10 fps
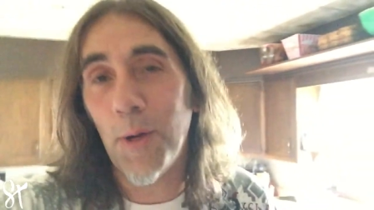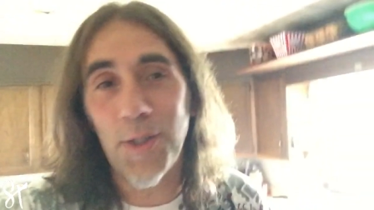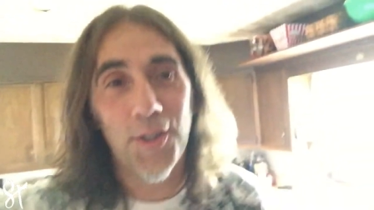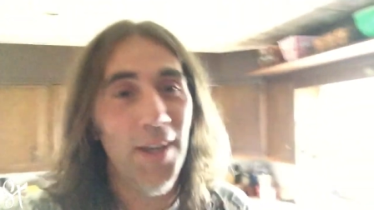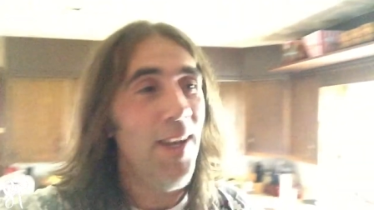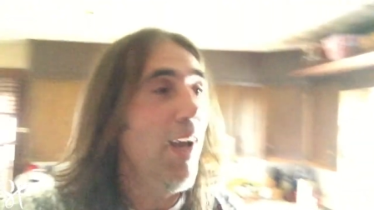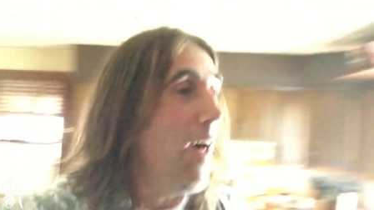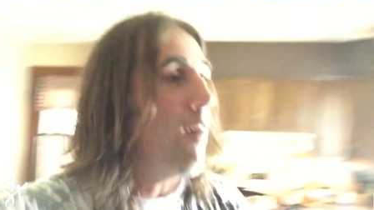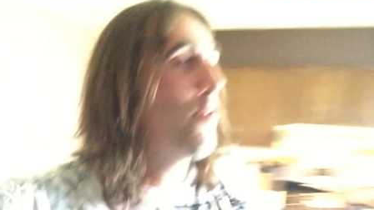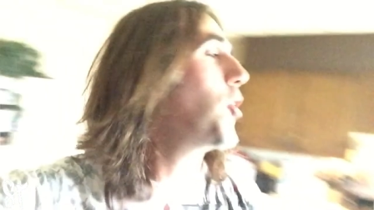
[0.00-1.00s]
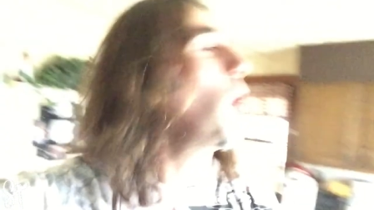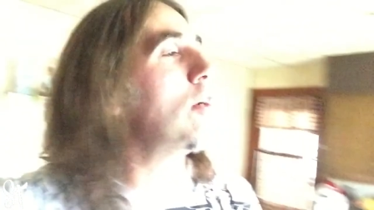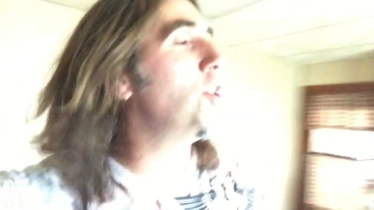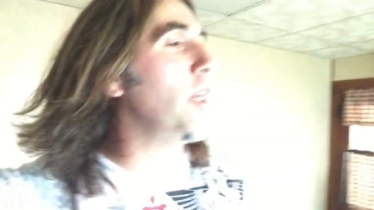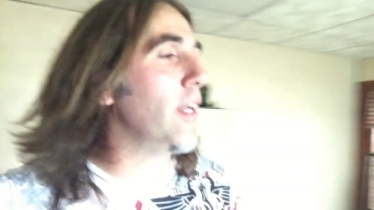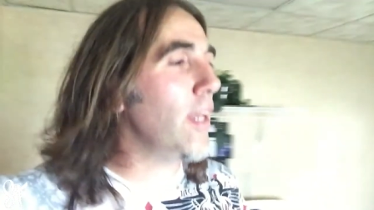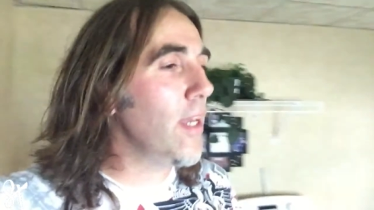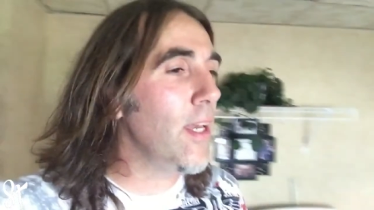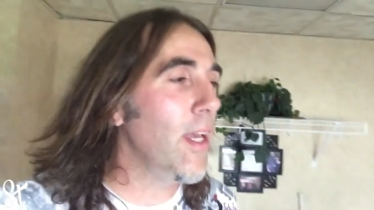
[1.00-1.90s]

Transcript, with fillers: hours of charging,